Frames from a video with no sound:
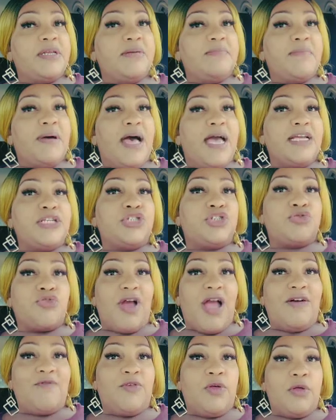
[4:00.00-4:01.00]
in my
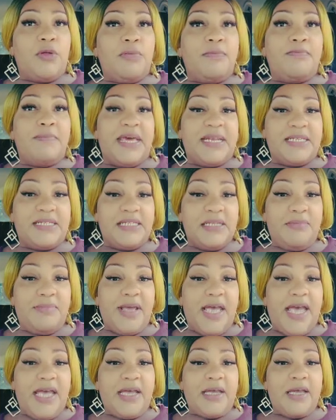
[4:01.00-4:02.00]
travel medicine
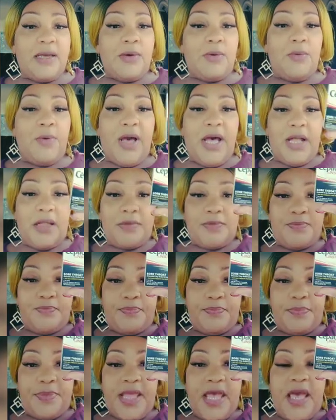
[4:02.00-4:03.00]
bag. Well,
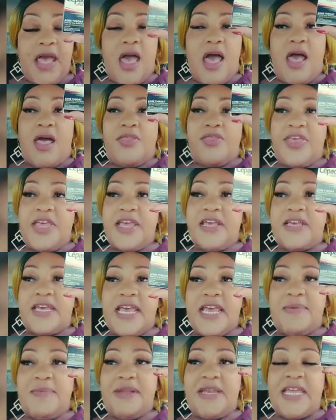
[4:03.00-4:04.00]
they
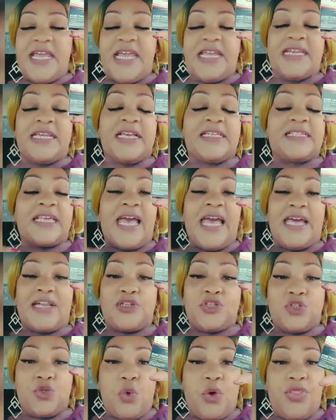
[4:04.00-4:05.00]
came in handy because I had
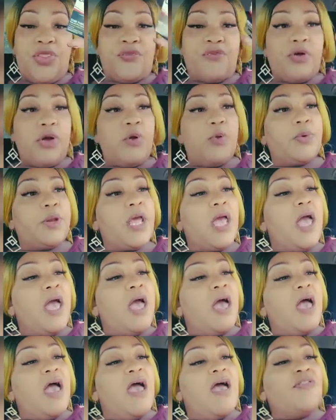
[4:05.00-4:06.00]
a sore throat,
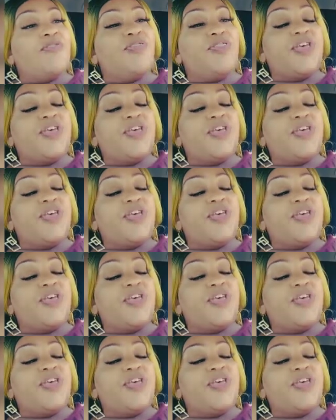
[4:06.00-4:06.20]
and